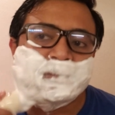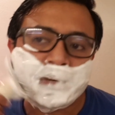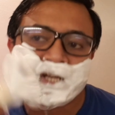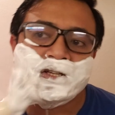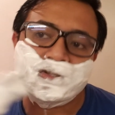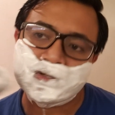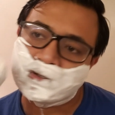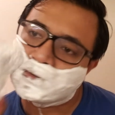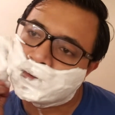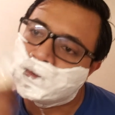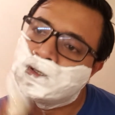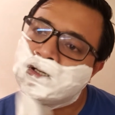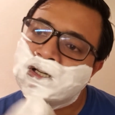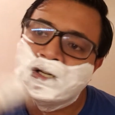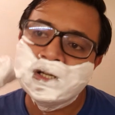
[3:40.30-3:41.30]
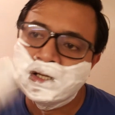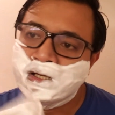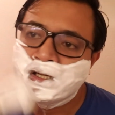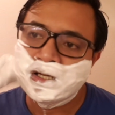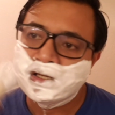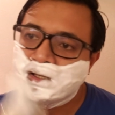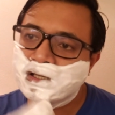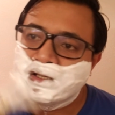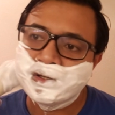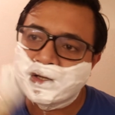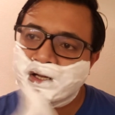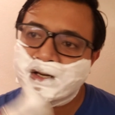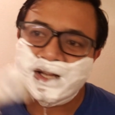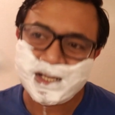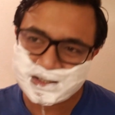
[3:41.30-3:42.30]
base, so you
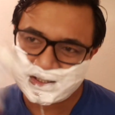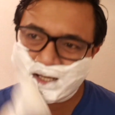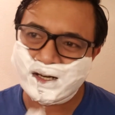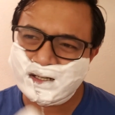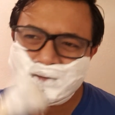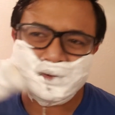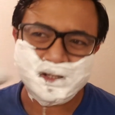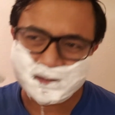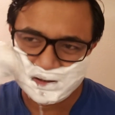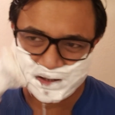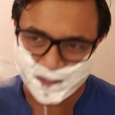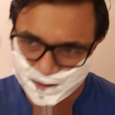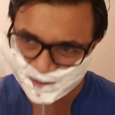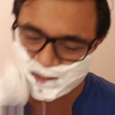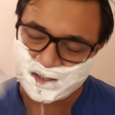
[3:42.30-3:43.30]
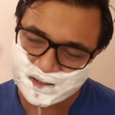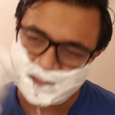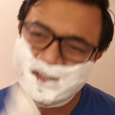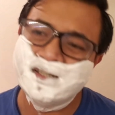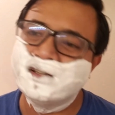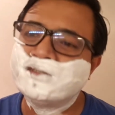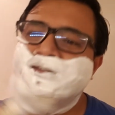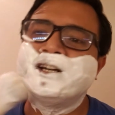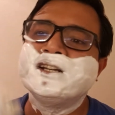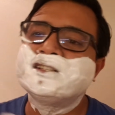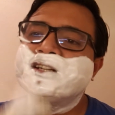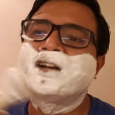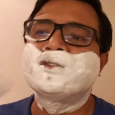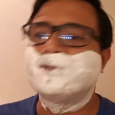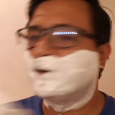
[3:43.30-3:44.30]
can guess that it was really easy, very
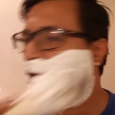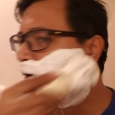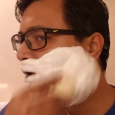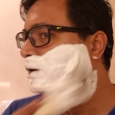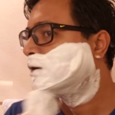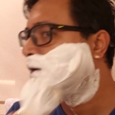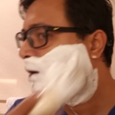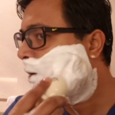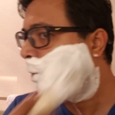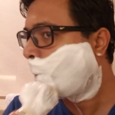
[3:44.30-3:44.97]
straightforward.